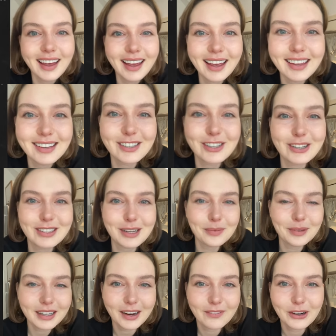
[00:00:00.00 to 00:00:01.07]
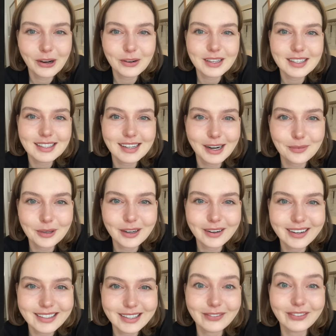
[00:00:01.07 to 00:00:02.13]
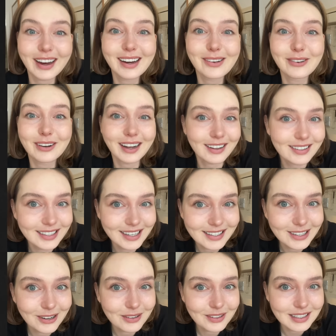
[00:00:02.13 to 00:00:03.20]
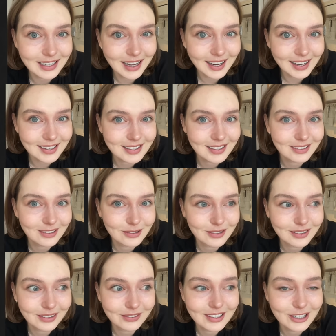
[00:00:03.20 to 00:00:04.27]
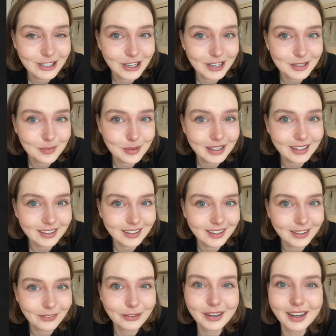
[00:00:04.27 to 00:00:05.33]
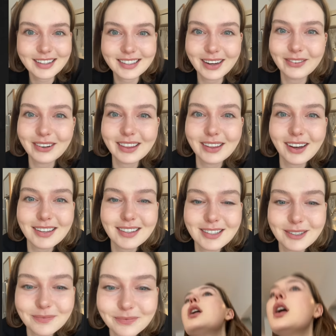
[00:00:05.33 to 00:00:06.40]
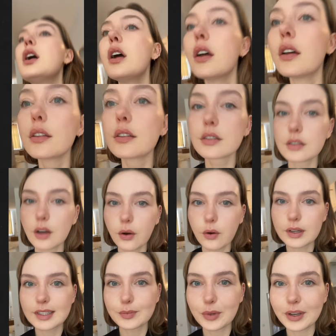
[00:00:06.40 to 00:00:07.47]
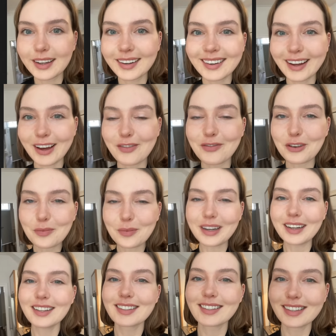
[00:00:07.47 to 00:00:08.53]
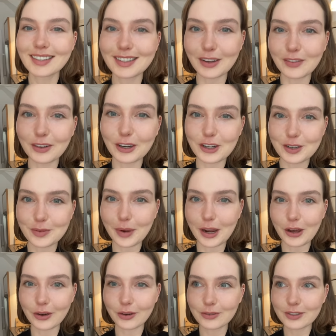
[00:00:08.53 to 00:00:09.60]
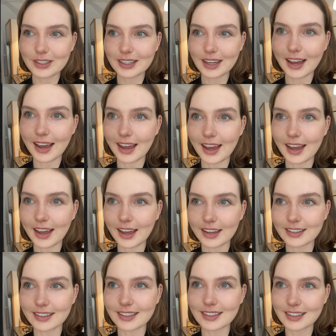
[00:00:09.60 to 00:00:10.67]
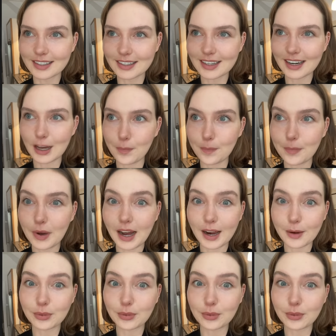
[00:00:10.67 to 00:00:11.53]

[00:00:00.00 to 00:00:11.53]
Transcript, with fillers: it's just something I've noticed and I'm curious if anyone else has noticed that or if it's just me and if you guys have any thoughts. So it's been a few minutes since I finished my oats and my